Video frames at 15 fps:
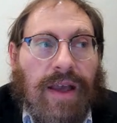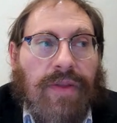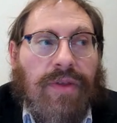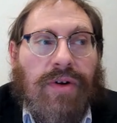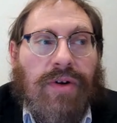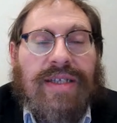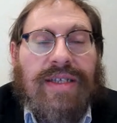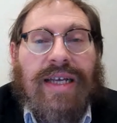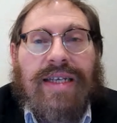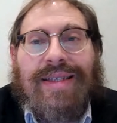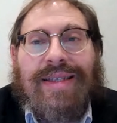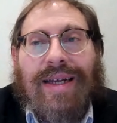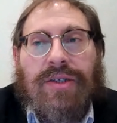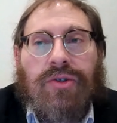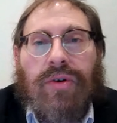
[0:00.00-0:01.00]
there is a
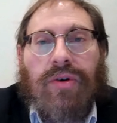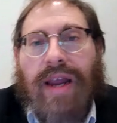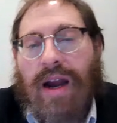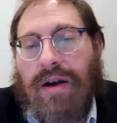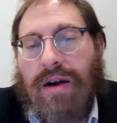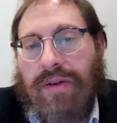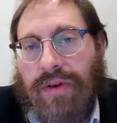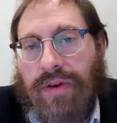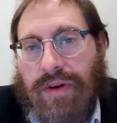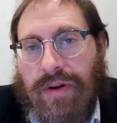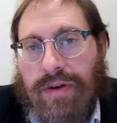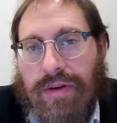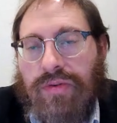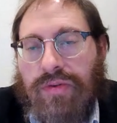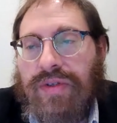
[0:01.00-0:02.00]
central
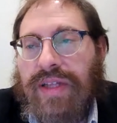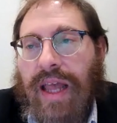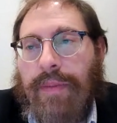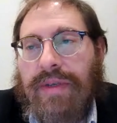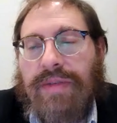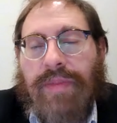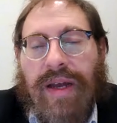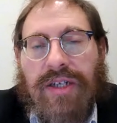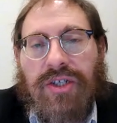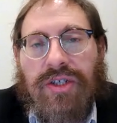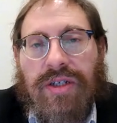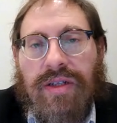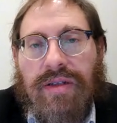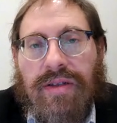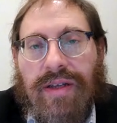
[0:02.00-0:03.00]
character whose name is
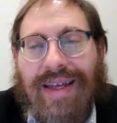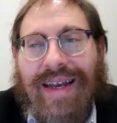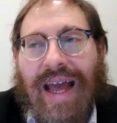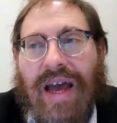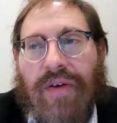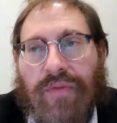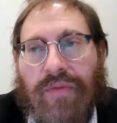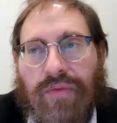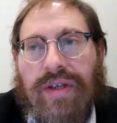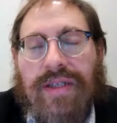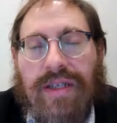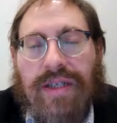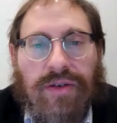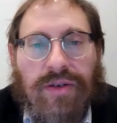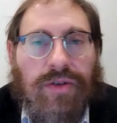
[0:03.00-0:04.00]
mentioned in every
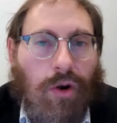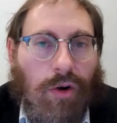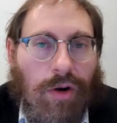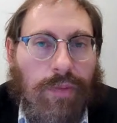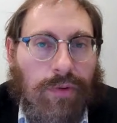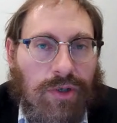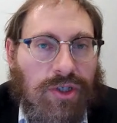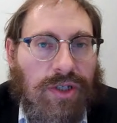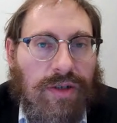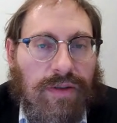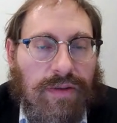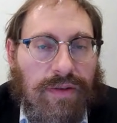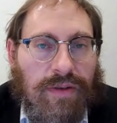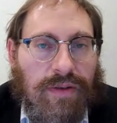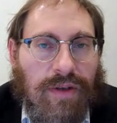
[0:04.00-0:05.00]
single Torah portion.
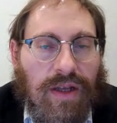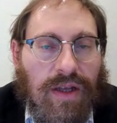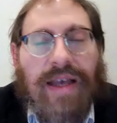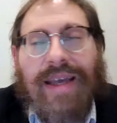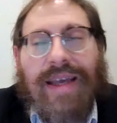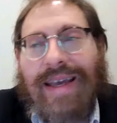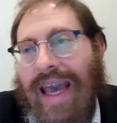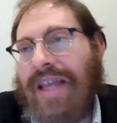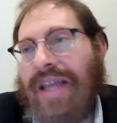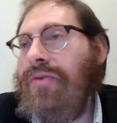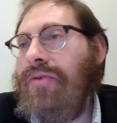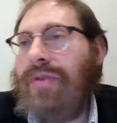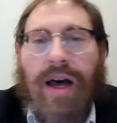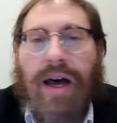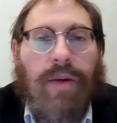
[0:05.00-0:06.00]
Can
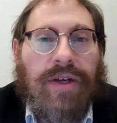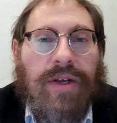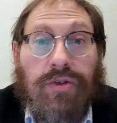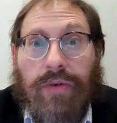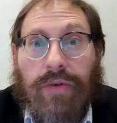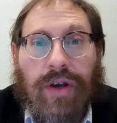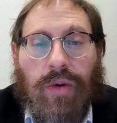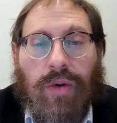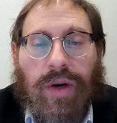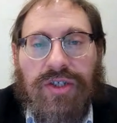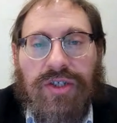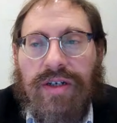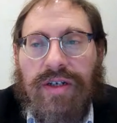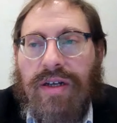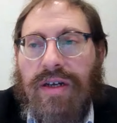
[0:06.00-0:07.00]
you tell me, trivia
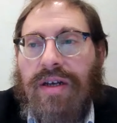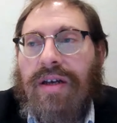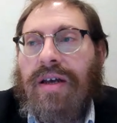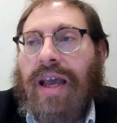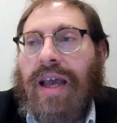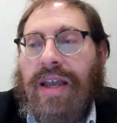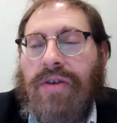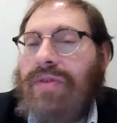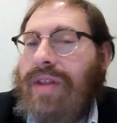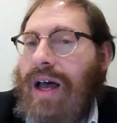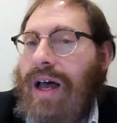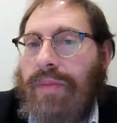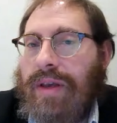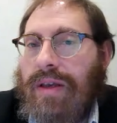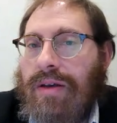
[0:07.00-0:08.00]
question, can you
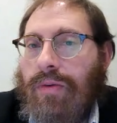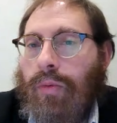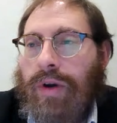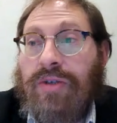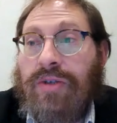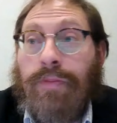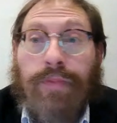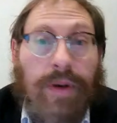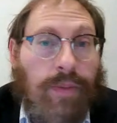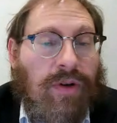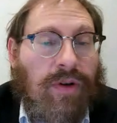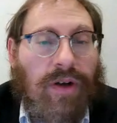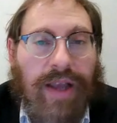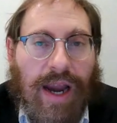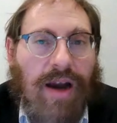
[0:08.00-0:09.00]
tell me which
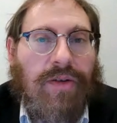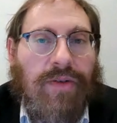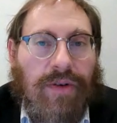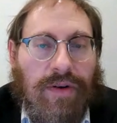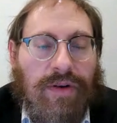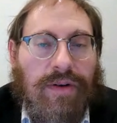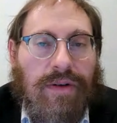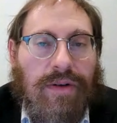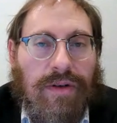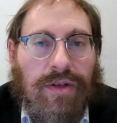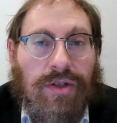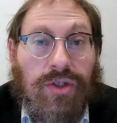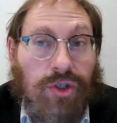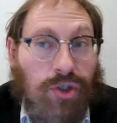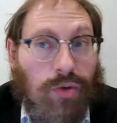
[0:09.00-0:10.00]
biblical character,
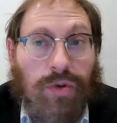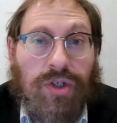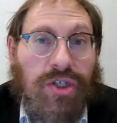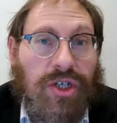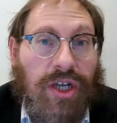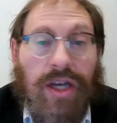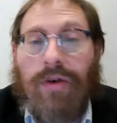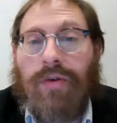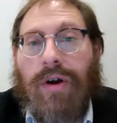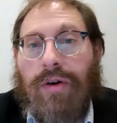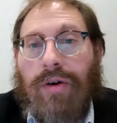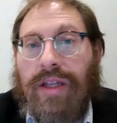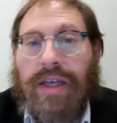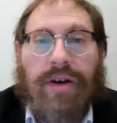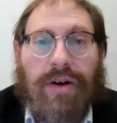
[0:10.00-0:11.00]
Jewish hero,
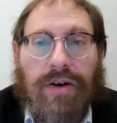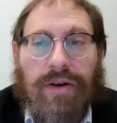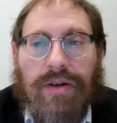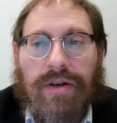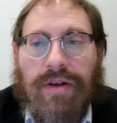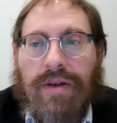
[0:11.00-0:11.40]
leader,